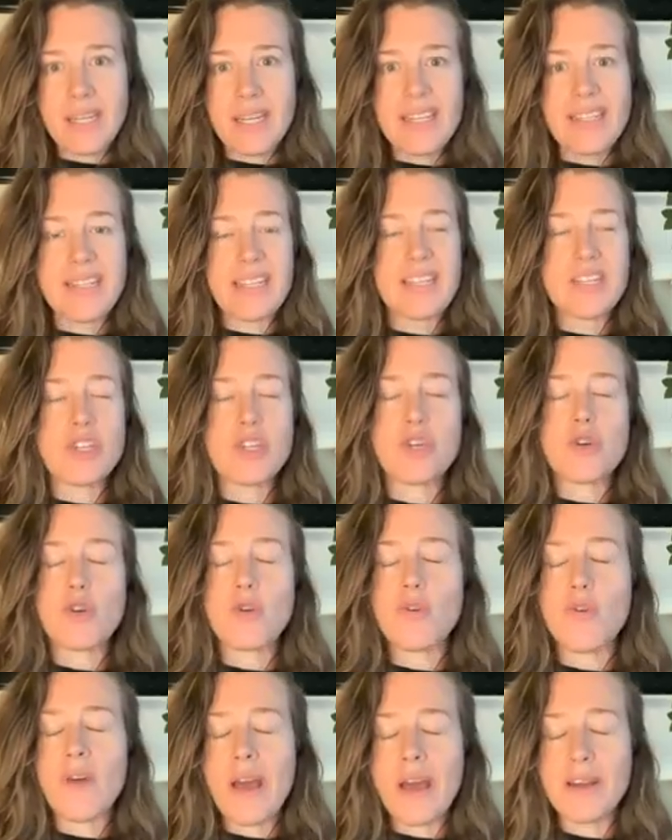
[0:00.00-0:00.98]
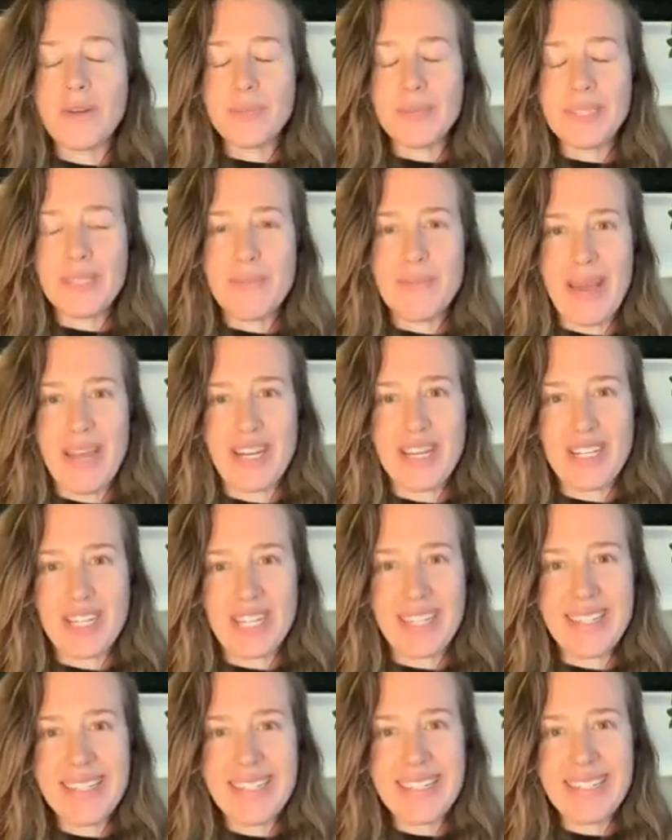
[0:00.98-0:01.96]
It's incredibly
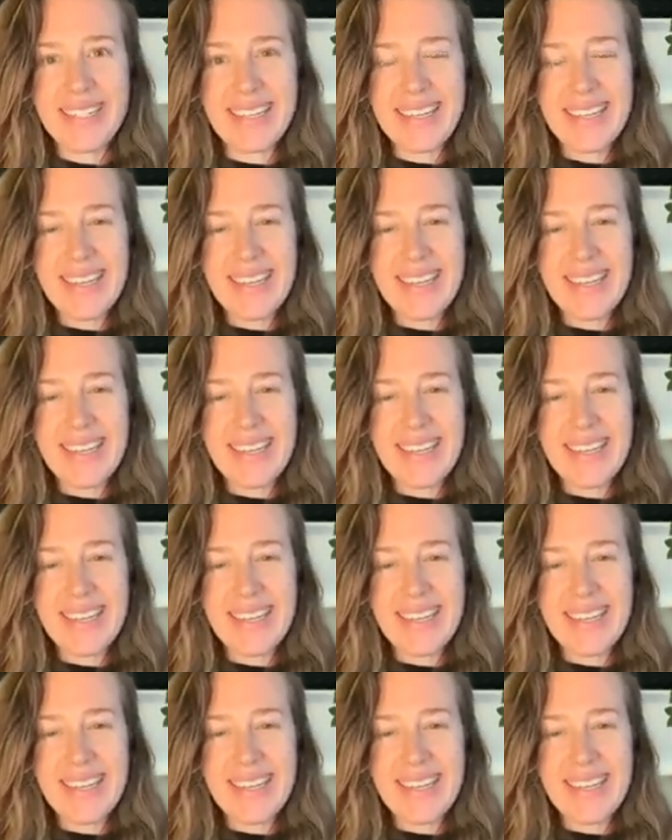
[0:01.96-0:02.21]
patient.